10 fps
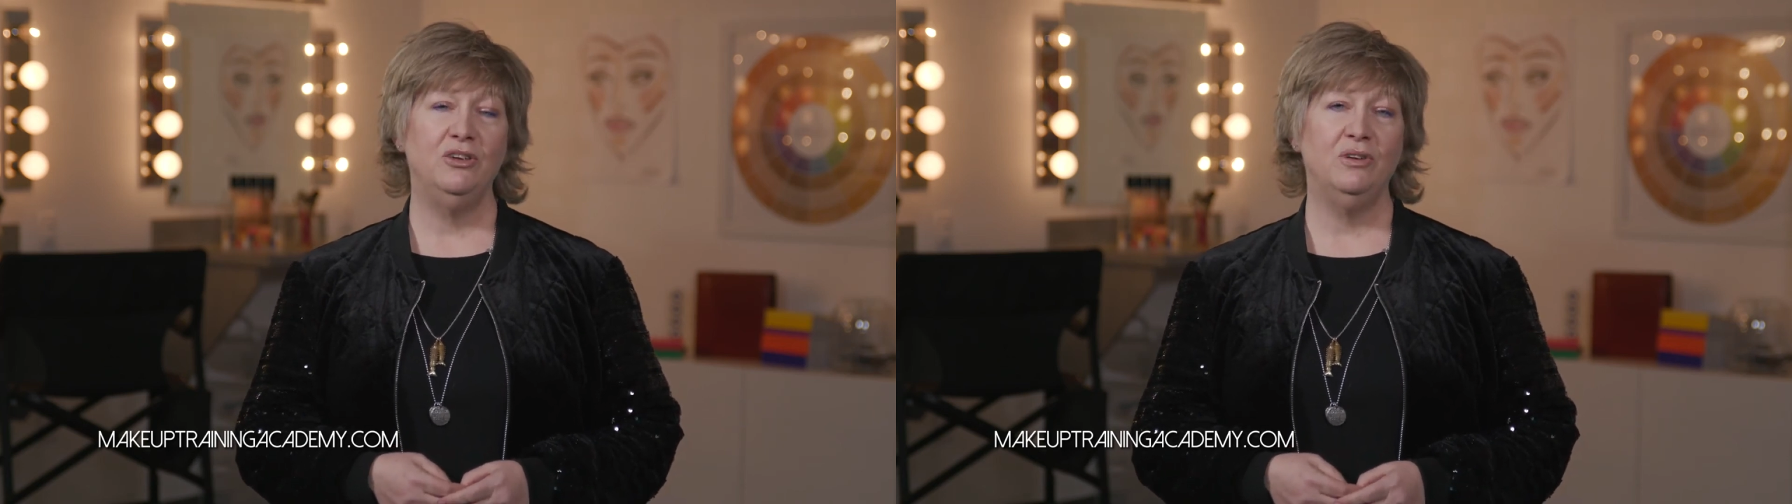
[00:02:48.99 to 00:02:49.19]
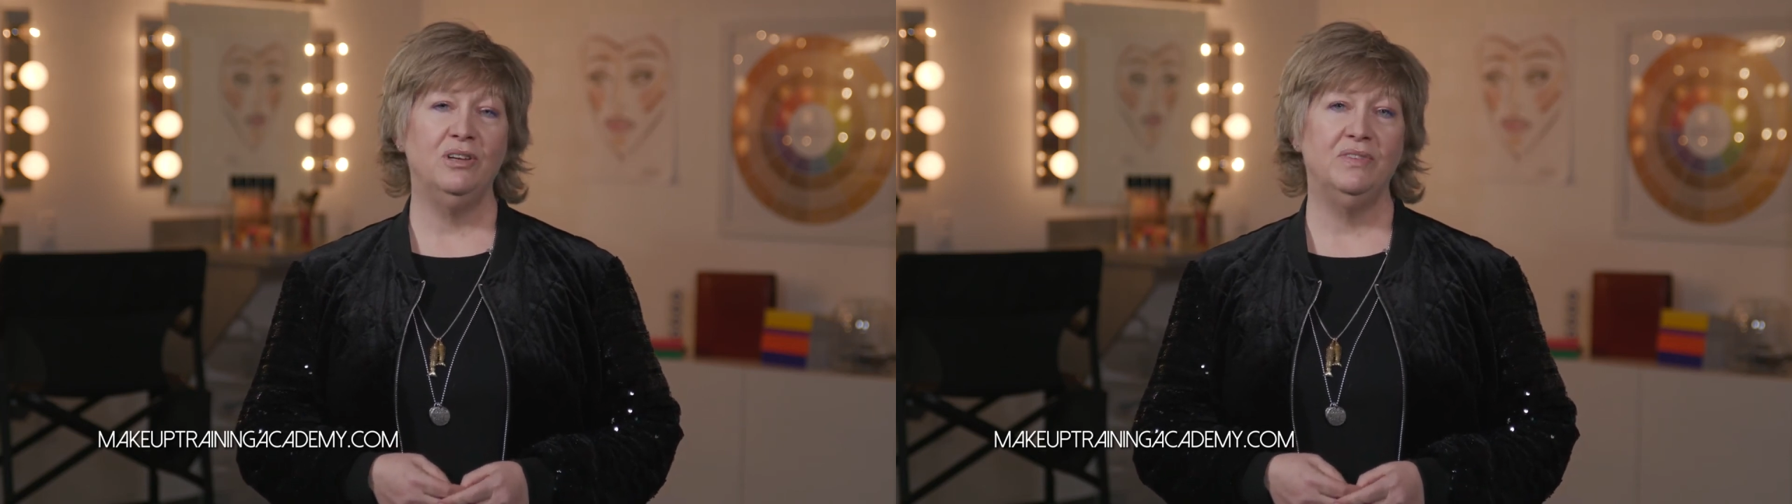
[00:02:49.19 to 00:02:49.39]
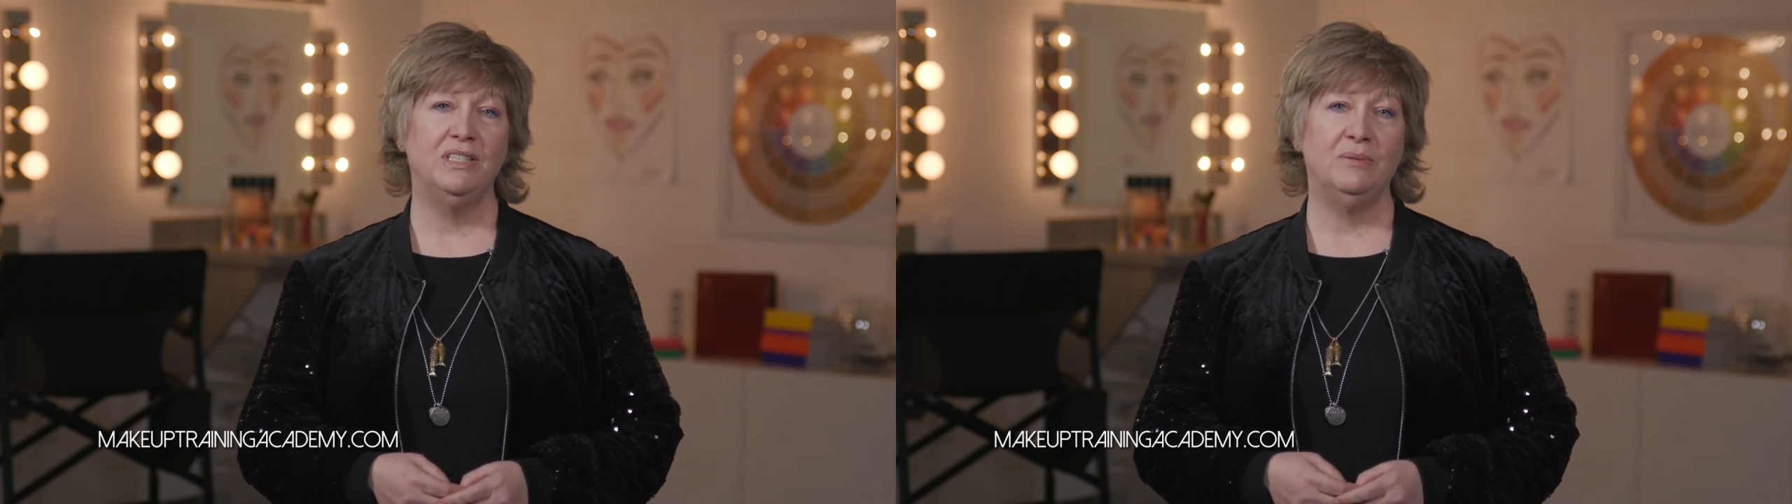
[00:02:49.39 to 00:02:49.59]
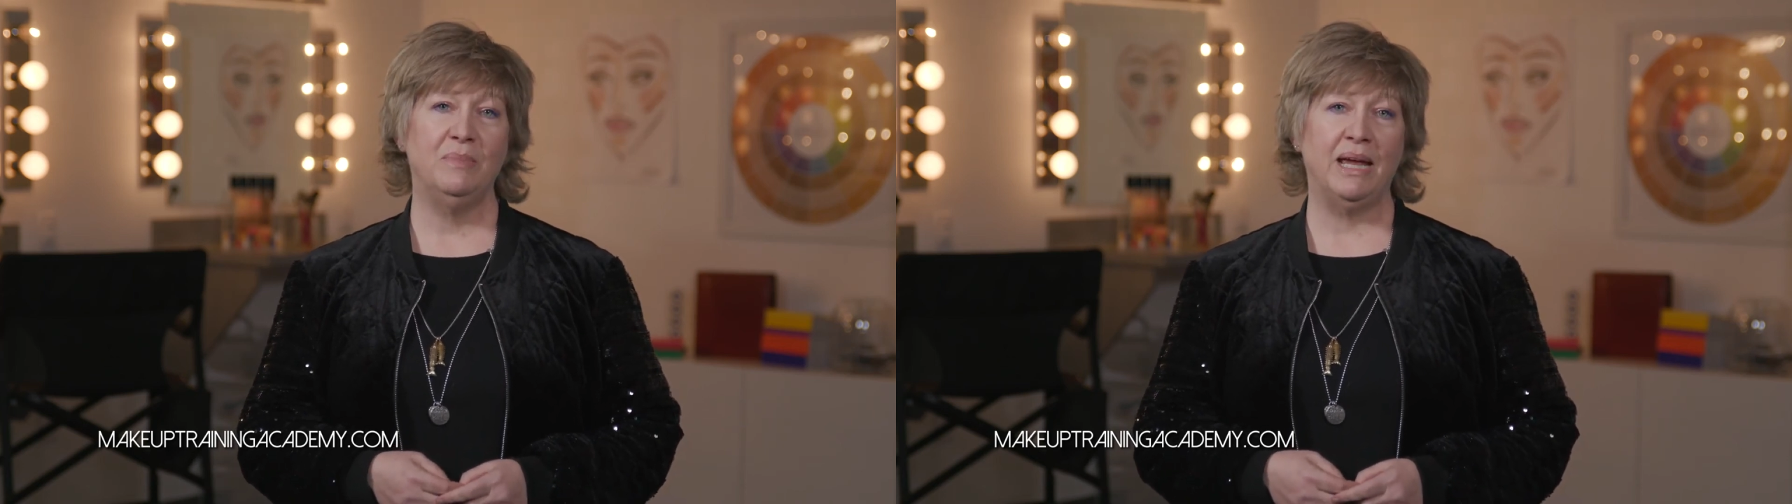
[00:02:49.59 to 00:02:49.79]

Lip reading: you can visit